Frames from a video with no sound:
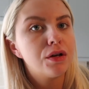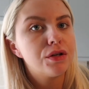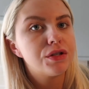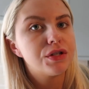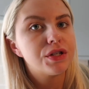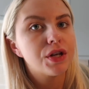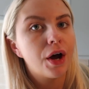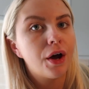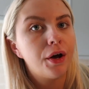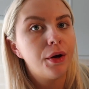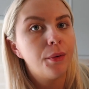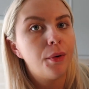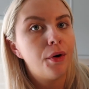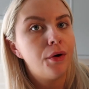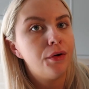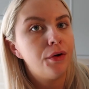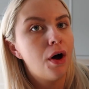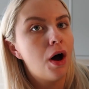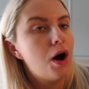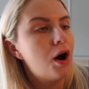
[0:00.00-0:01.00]
So
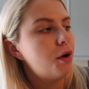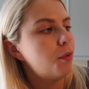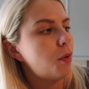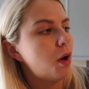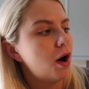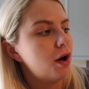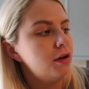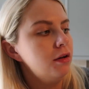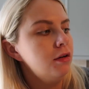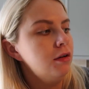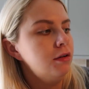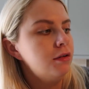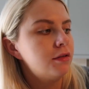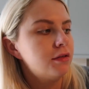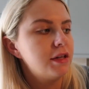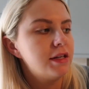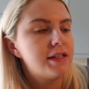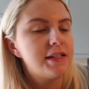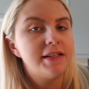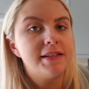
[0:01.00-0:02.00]
on R1,
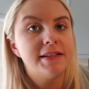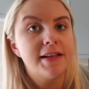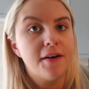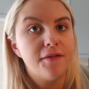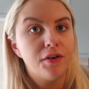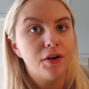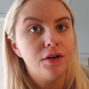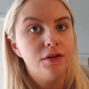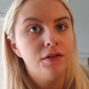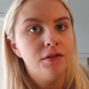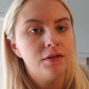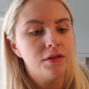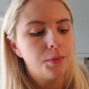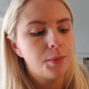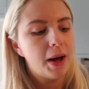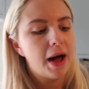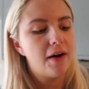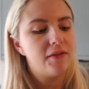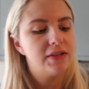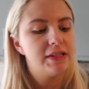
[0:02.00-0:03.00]
this is 7 that
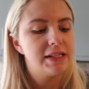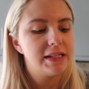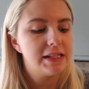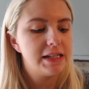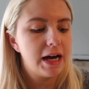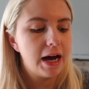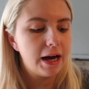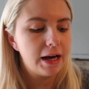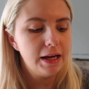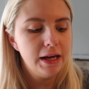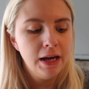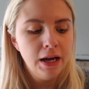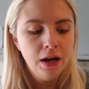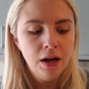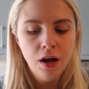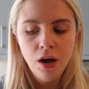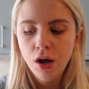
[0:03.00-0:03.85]
we're having today.